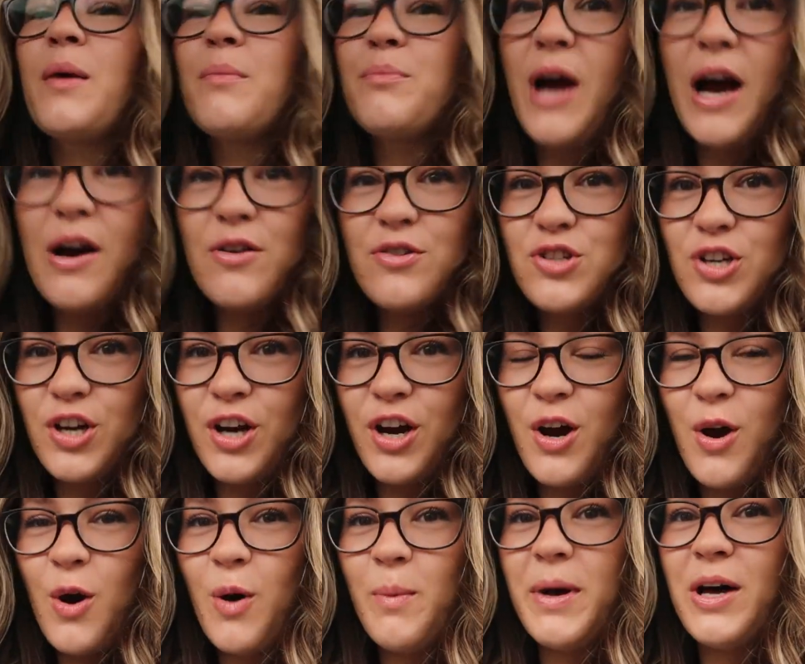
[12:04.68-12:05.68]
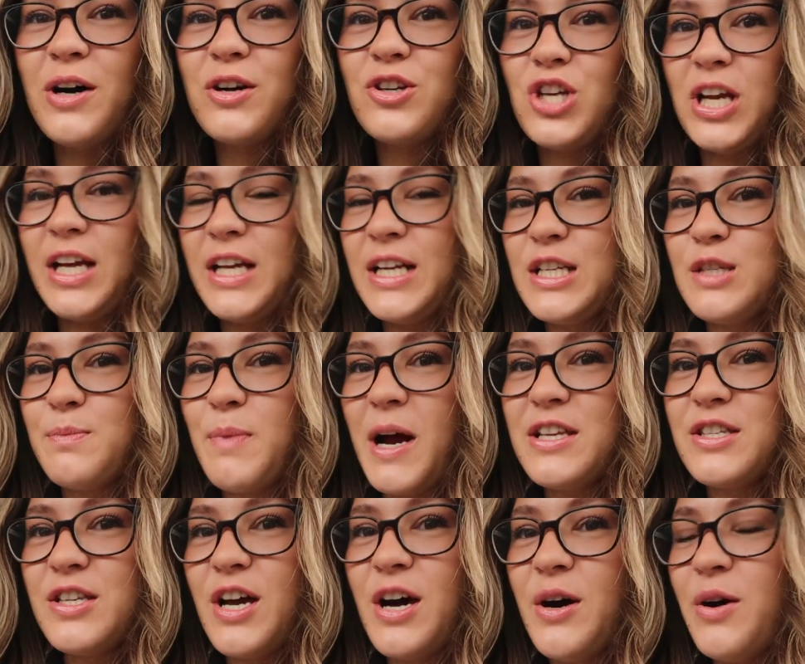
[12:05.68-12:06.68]
brown sugar oat milk shaken
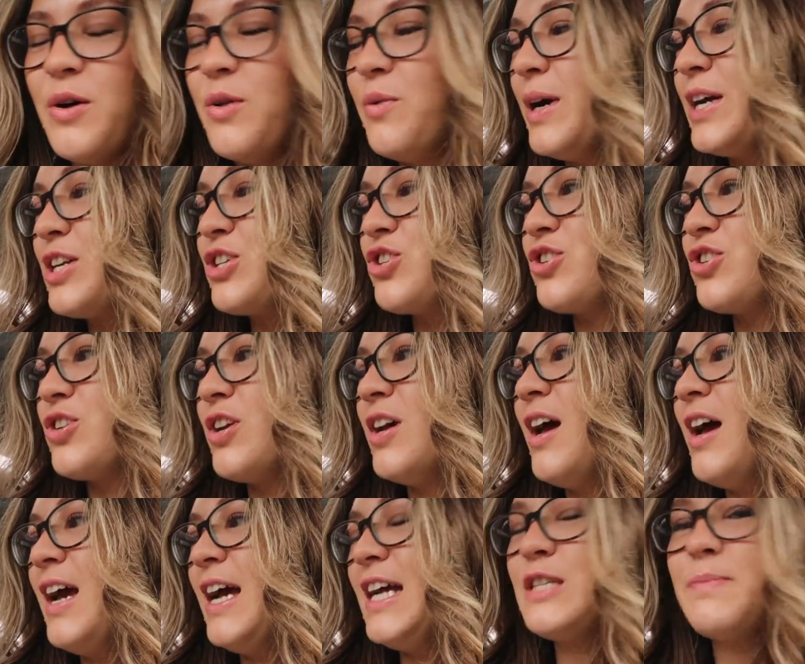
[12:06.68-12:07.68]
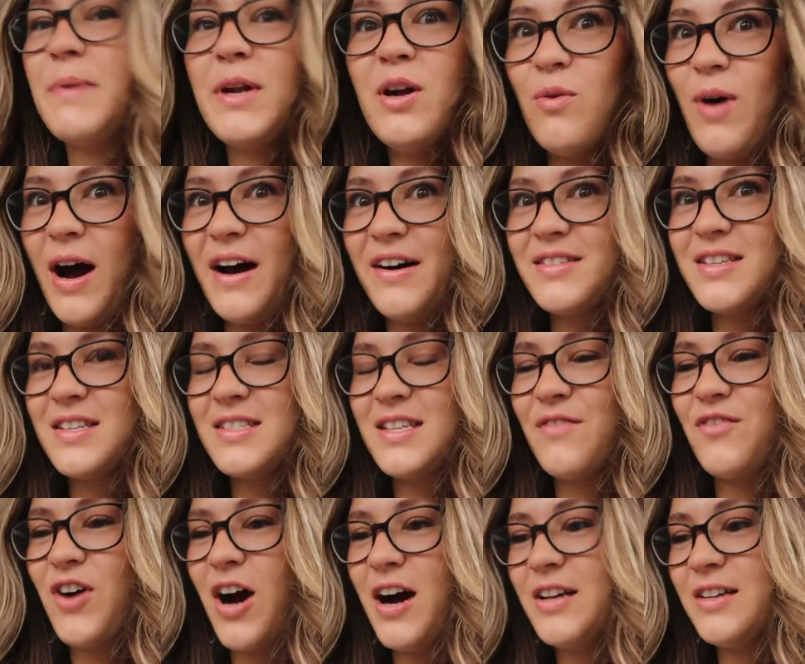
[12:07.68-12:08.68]
espresso, which it's been a while since
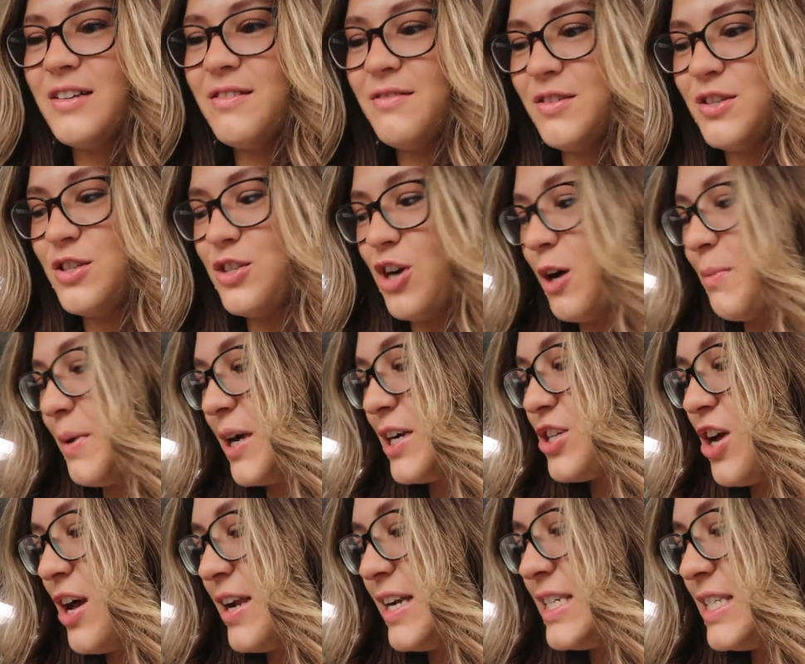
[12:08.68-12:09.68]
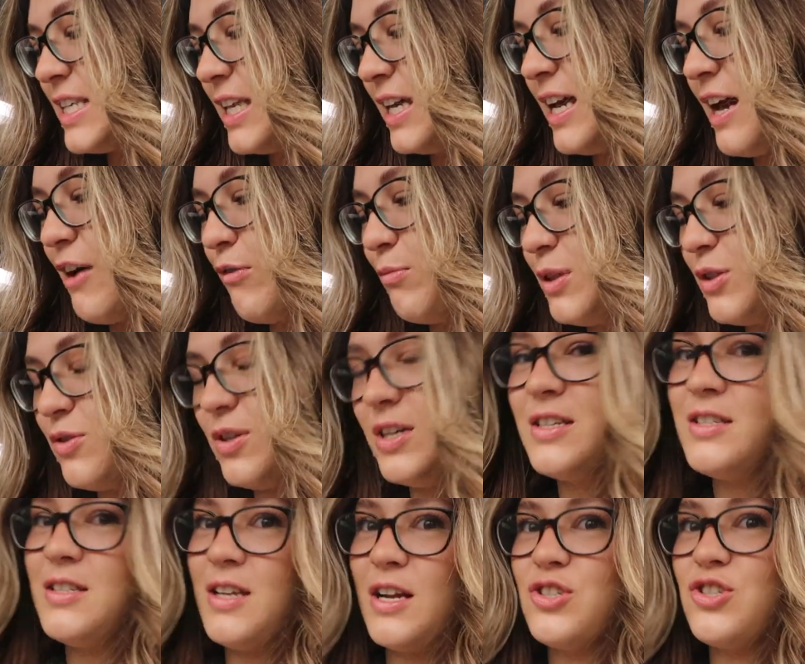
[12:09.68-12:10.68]
I've got Starbucks, honestly. I've been
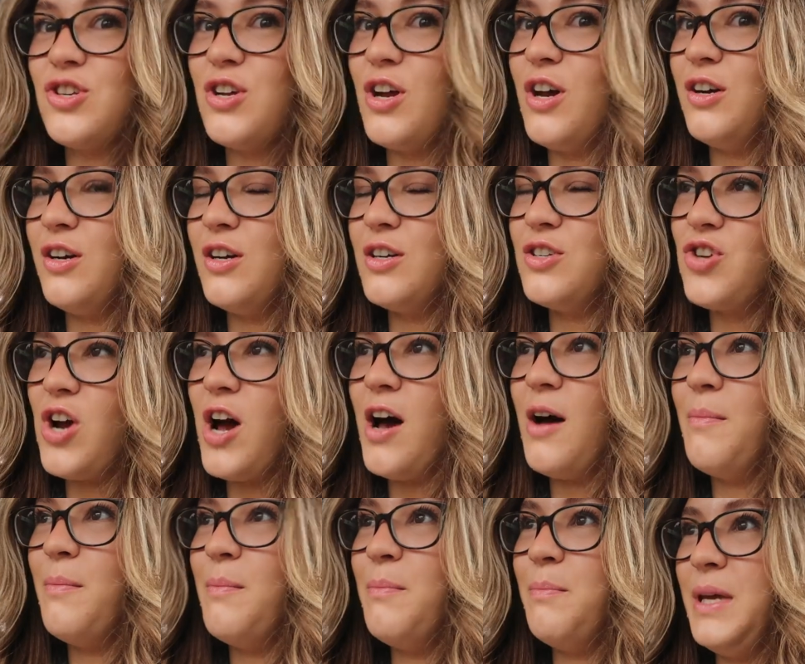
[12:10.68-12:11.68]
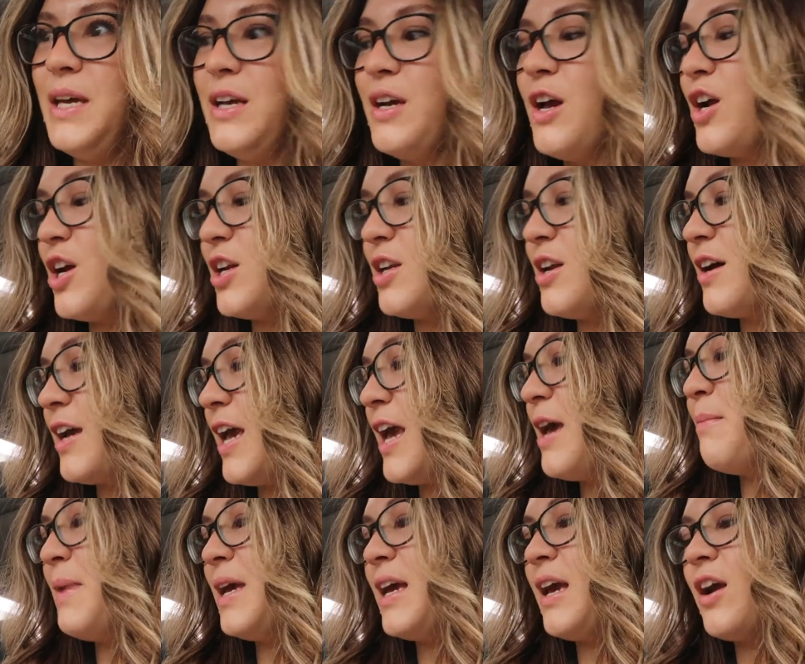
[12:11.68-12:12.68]
doing such a good job and being a good nugget
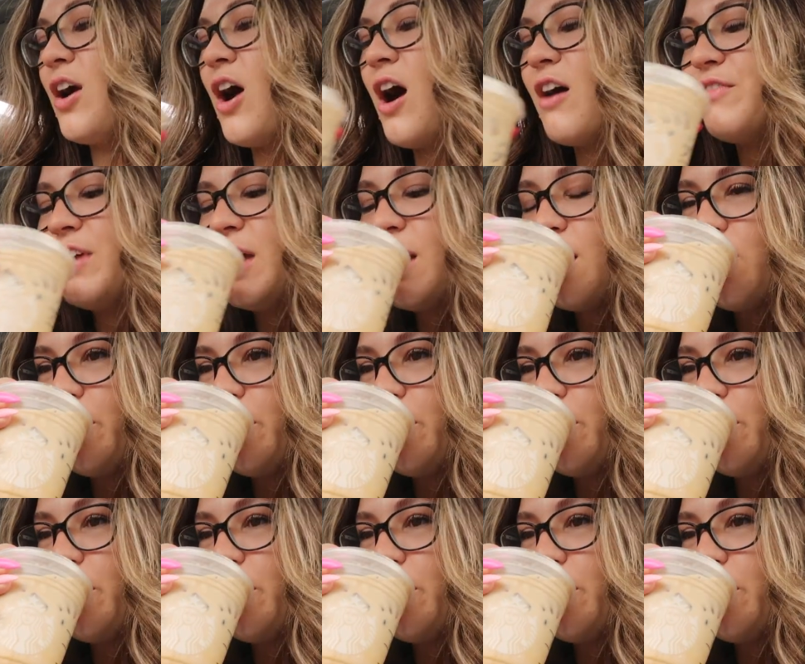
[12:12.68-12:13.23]
and making coffee at